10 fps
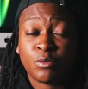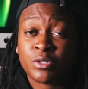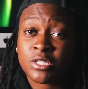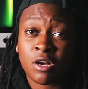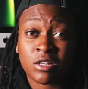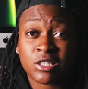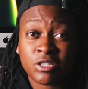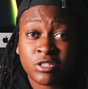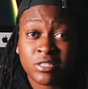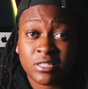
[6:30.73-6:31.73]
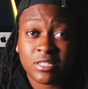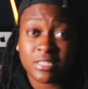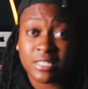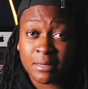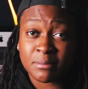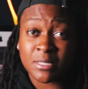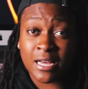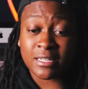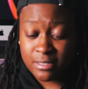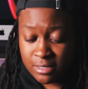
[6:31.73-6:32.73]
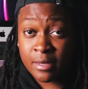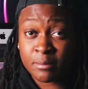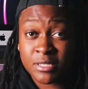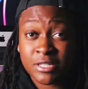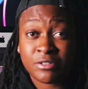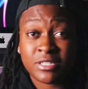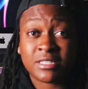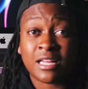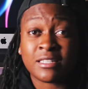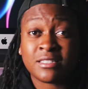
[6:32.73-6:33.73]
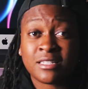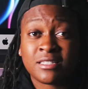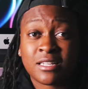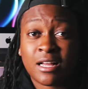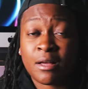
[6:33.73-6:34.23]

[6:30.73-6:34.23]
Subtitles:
which also uses the same size M series lenses.